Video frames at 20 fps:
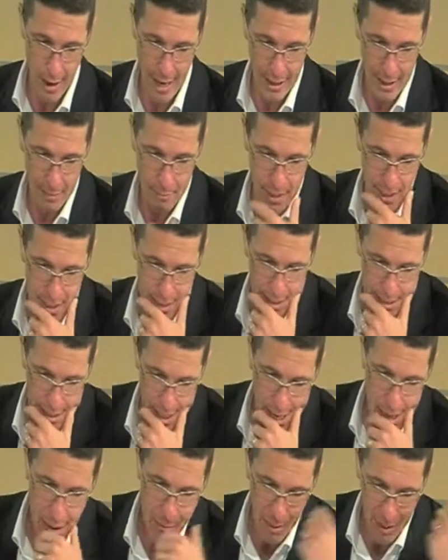rated business,
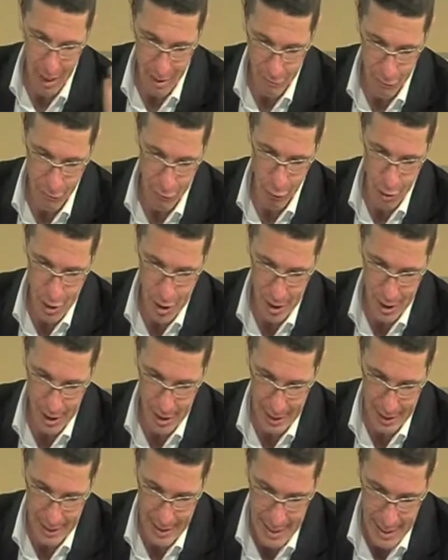but
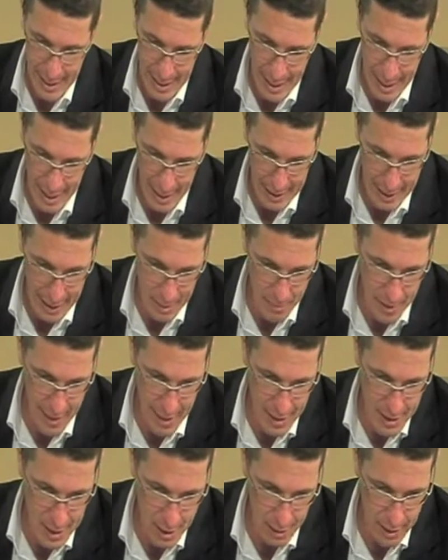unfortunately,
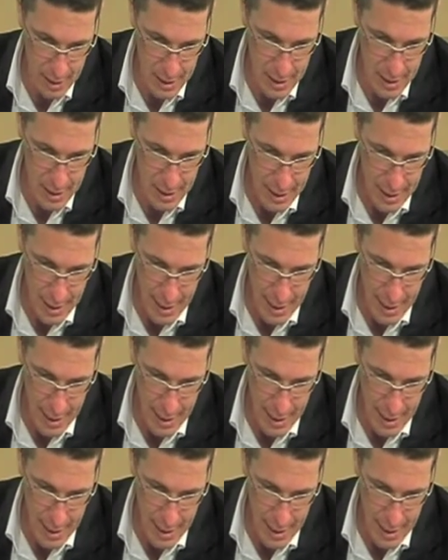compared to its